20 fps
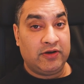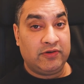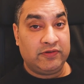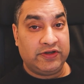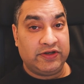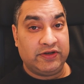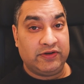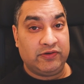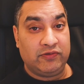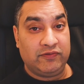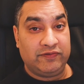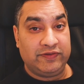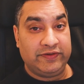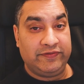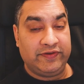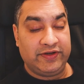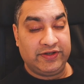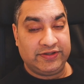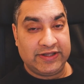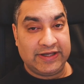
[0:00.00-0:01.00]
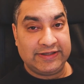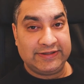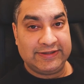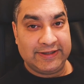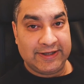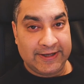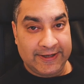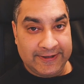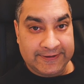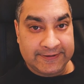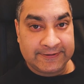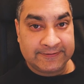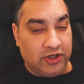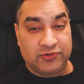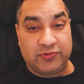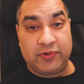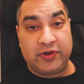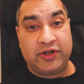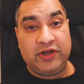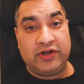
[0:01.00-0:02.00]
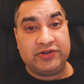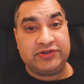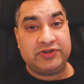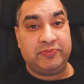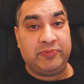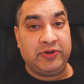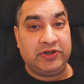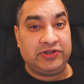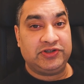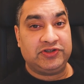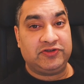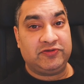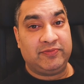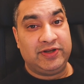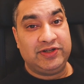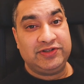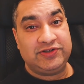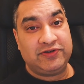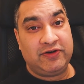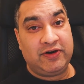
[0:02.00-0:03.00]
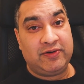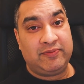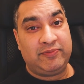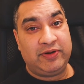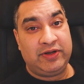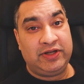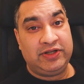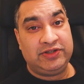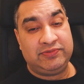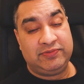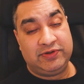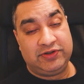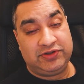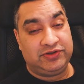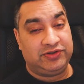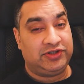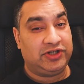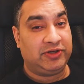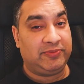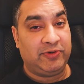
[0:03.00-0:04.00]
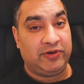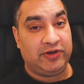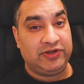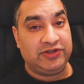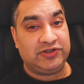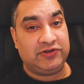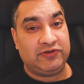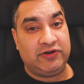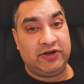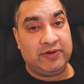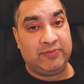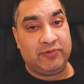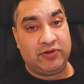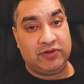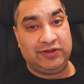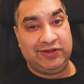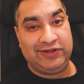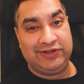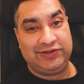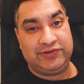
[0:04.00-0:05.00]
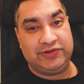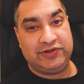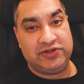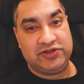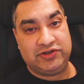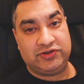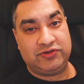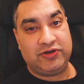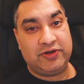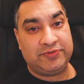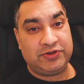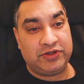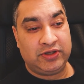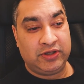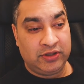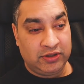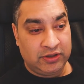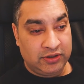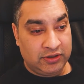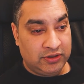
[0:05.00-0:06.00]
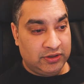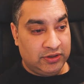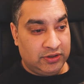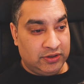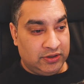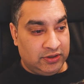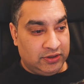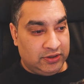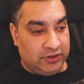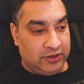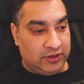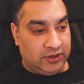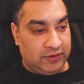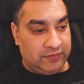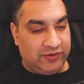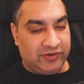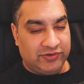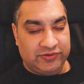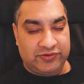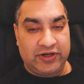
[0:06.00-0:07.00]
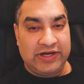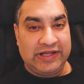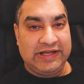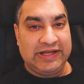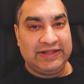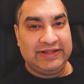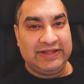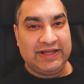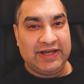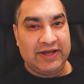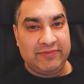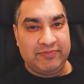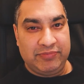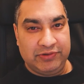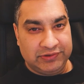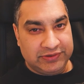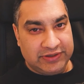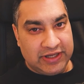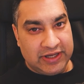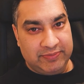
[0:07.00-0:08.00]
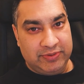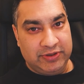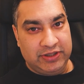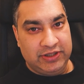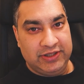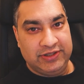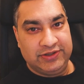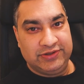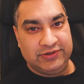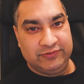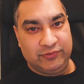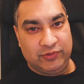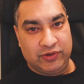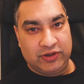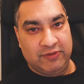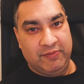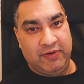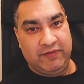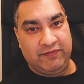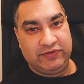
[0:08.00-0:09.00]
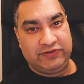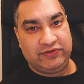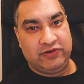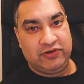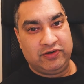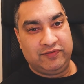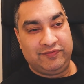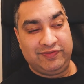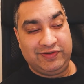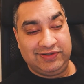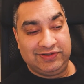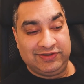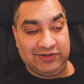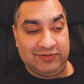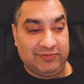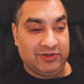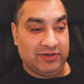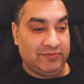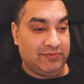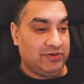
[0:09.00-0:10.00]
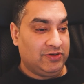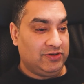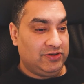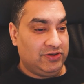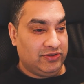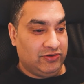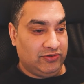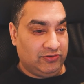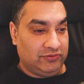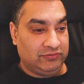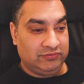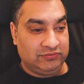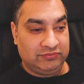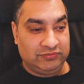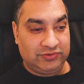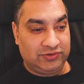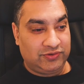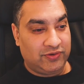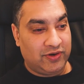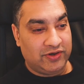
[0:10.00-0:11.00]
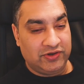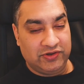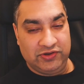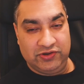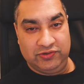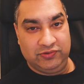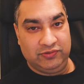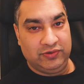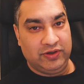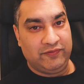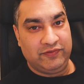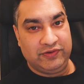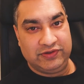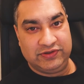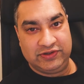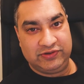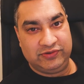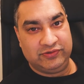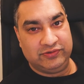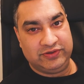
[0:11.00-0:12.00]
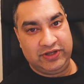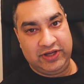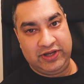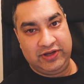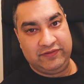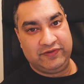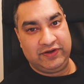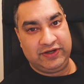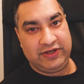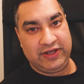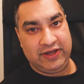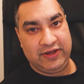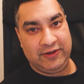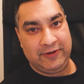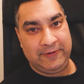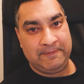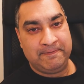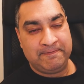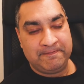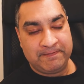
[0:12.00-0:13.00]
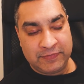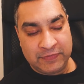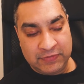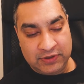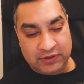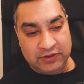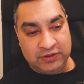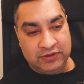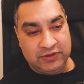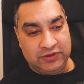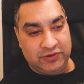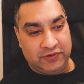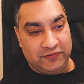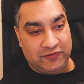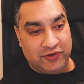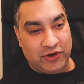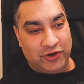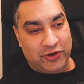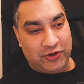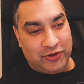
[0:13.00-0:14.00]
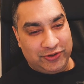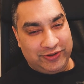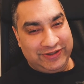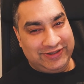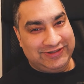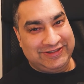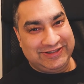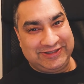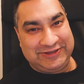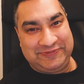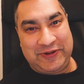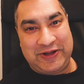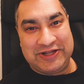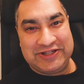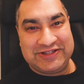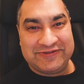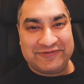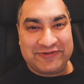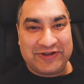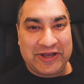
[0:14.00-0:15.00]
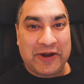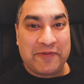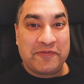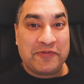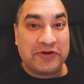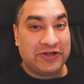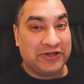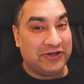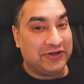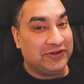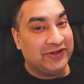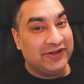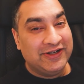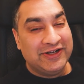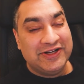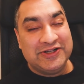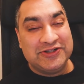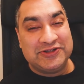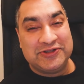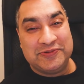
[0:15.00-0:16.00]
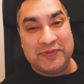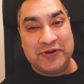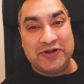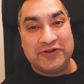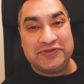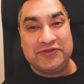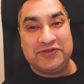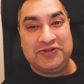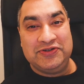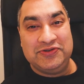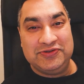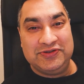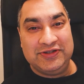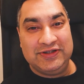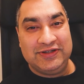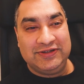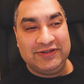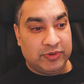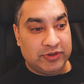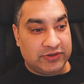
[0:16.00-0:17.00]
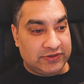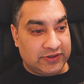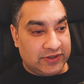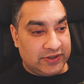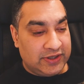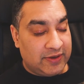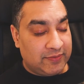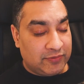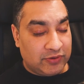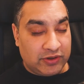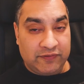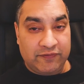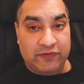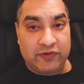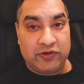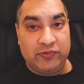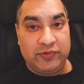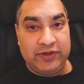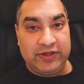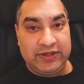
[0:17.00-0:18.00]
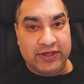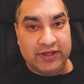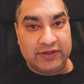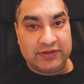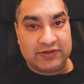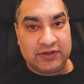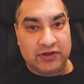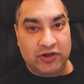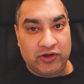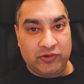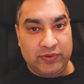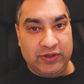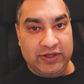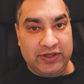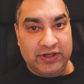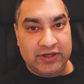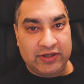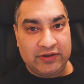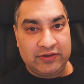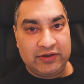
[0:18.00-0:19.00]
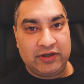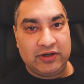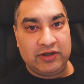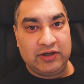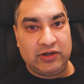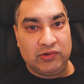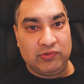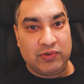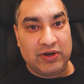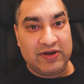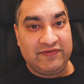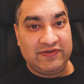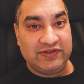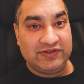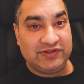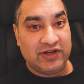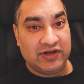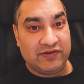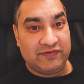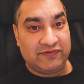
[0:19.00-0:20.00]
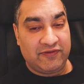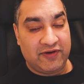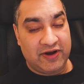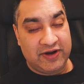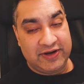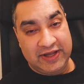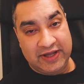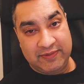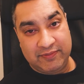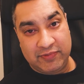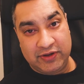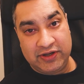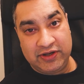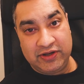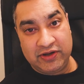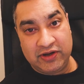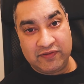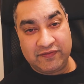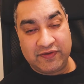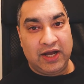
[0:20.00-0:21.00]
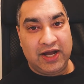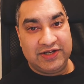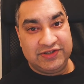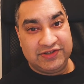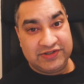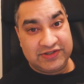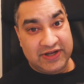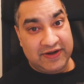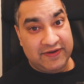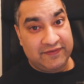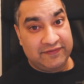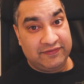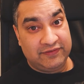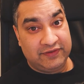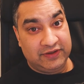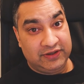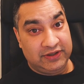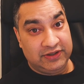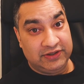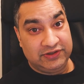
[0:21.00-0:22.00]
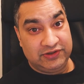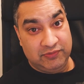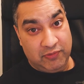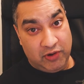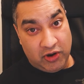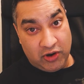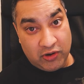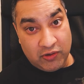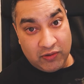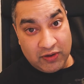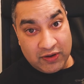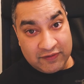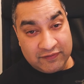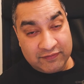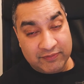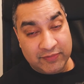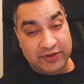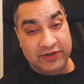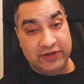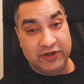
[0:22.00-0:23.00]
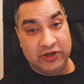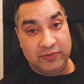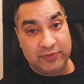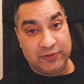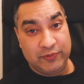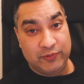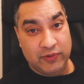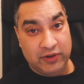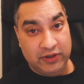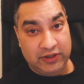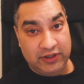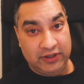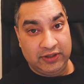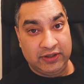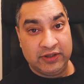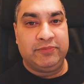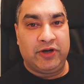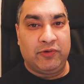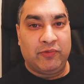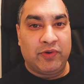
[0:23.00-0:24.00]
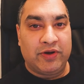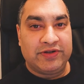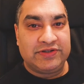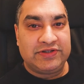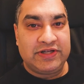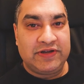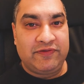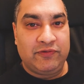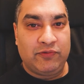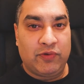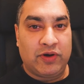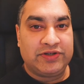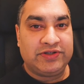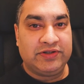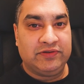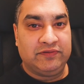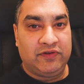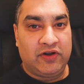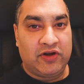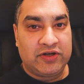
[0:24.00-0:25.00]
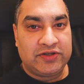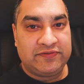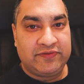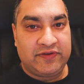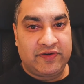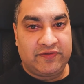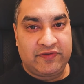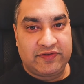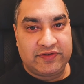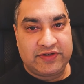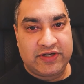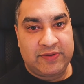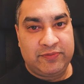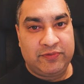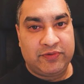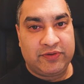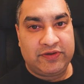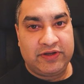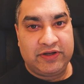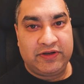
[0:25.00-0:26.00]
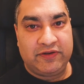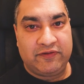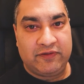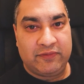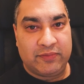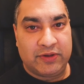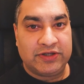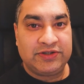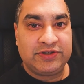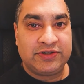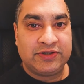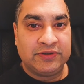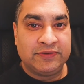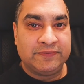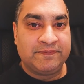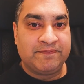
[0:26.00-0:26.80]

I'm going to hopefully finish that tonight. I was working on some pictures from my Instagram page. Make sure you check me on Instagram. All the links are in the description. Trying to get that, build that page, and work on my photography. Something I've been, trying to do every single day I can. I've got all this expensive camera gear, so I might as well use it. But I'm looking for the weekend. It's a long weekend. Wifey's got Friday and Monday off. I just have tomorrow off. Monday I'll be working. But I want to say, if you're watching the vlogs for the very first time, thank you very much.